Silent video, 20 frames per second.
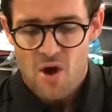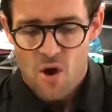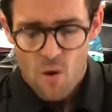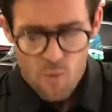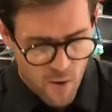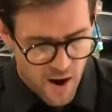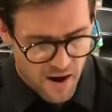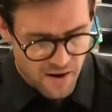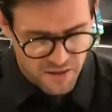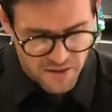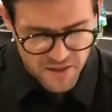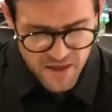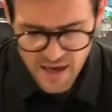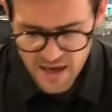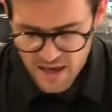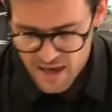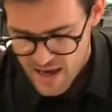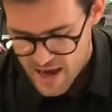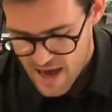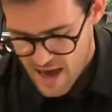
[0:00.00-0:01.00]
One
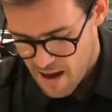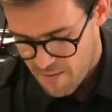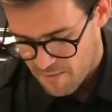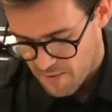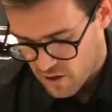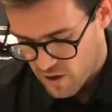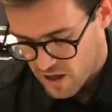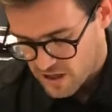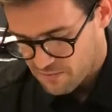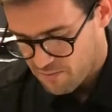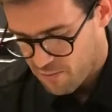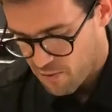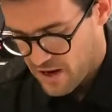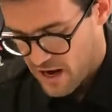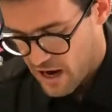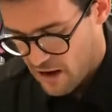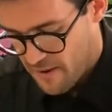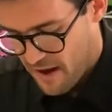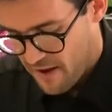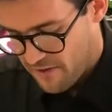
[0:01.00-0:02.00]
thing I'd like to point
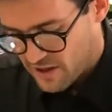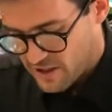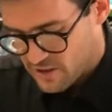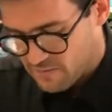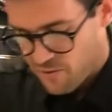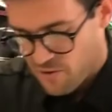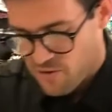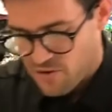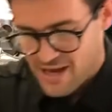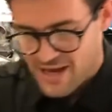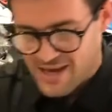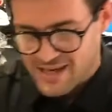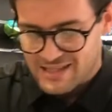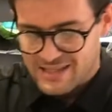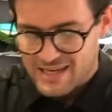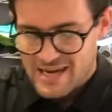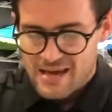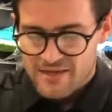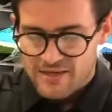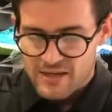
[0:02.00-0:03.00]
out about this boot
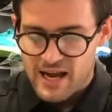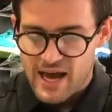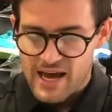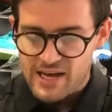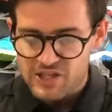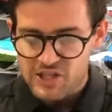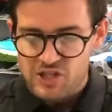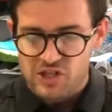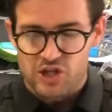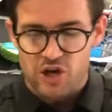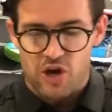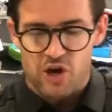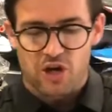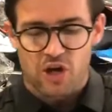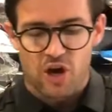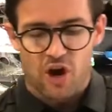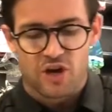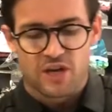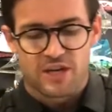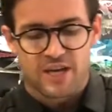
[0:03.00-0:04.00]
is the laces don't
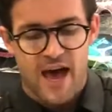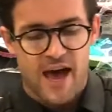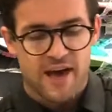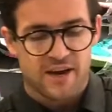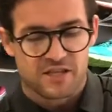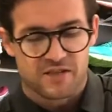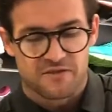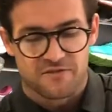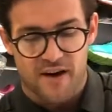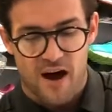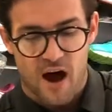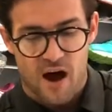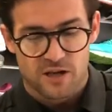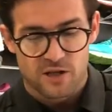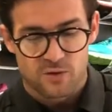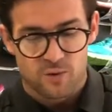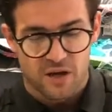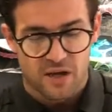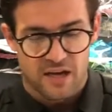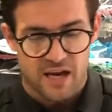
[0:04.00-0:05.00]
go down as far
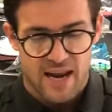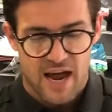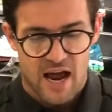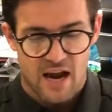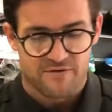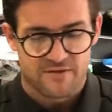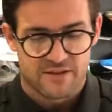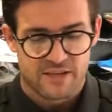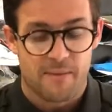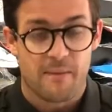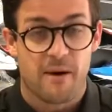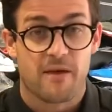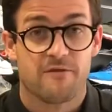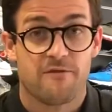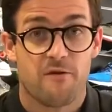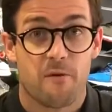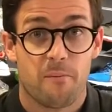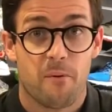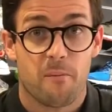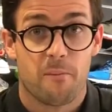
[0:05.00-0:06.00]
as what you get out of some other
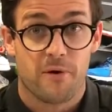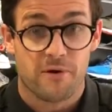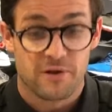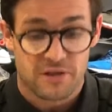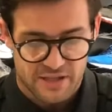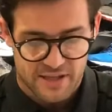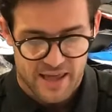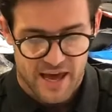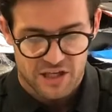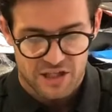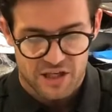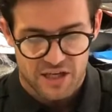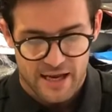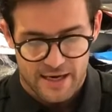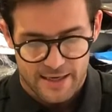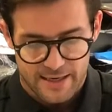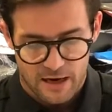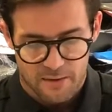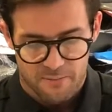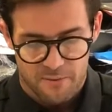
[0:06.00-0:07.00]
football boots. They actually get
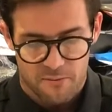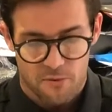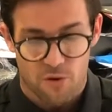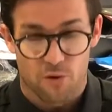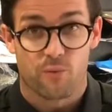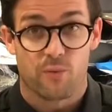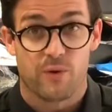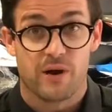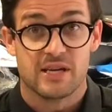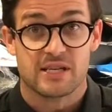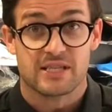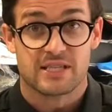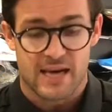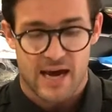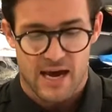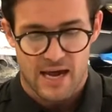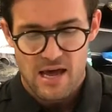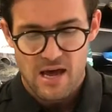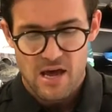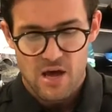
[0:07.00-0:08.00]
a little bit more real
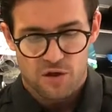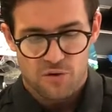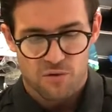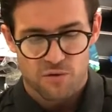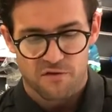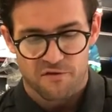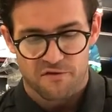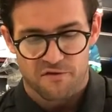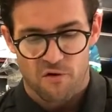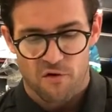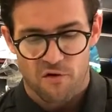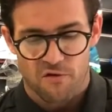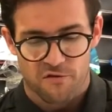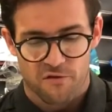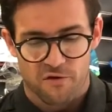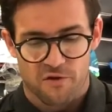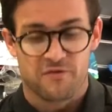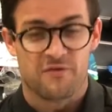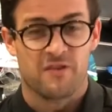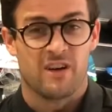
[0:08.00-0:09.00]
estate through the
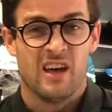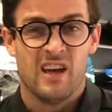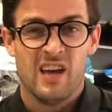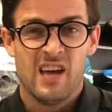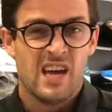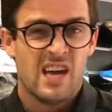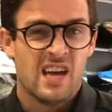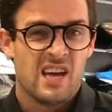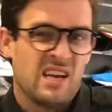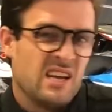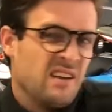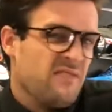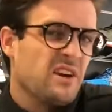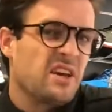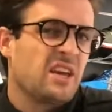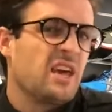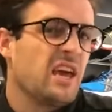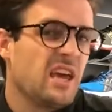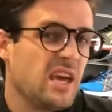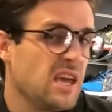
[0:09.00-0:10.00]
forefoot for
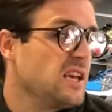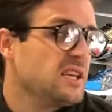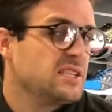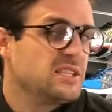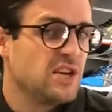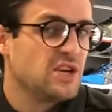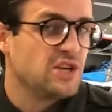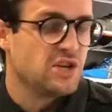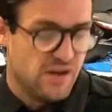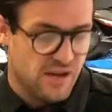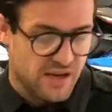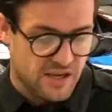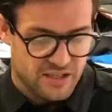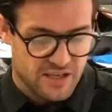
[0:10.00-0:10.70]
kicking, essentially.